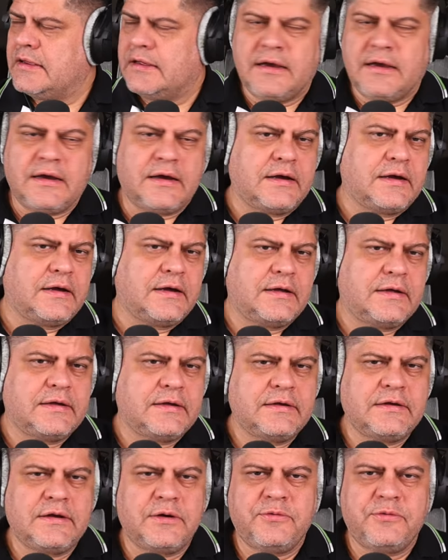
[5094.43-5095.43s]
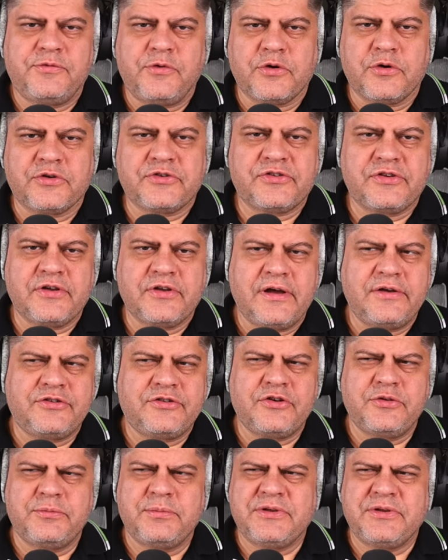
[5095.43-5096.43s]
Uh, you know, folks, I
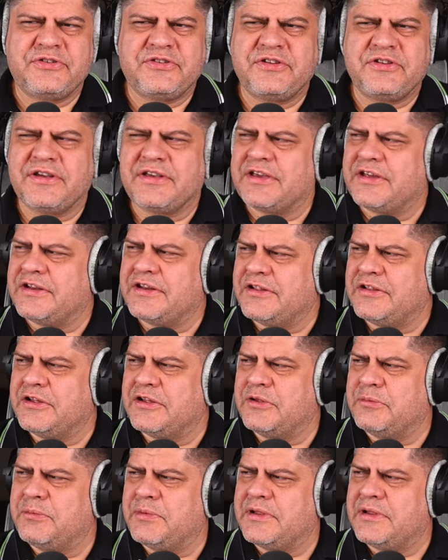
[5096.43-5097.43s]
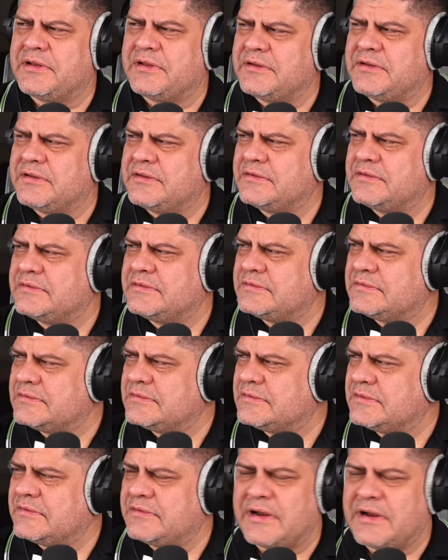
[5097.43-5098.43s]
should be singing a little bit
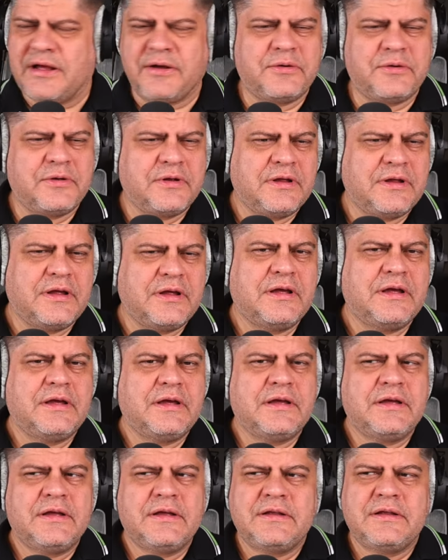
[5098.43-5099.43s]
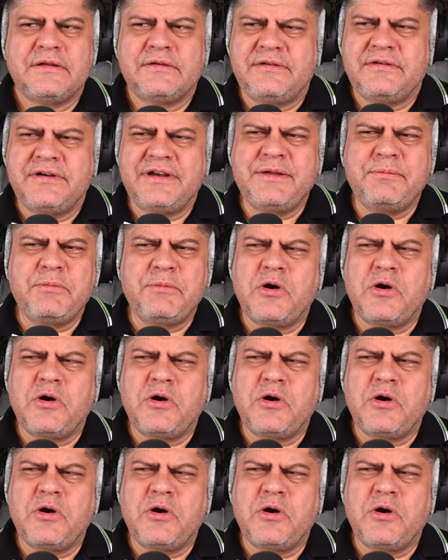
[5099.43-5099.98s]
now. Dream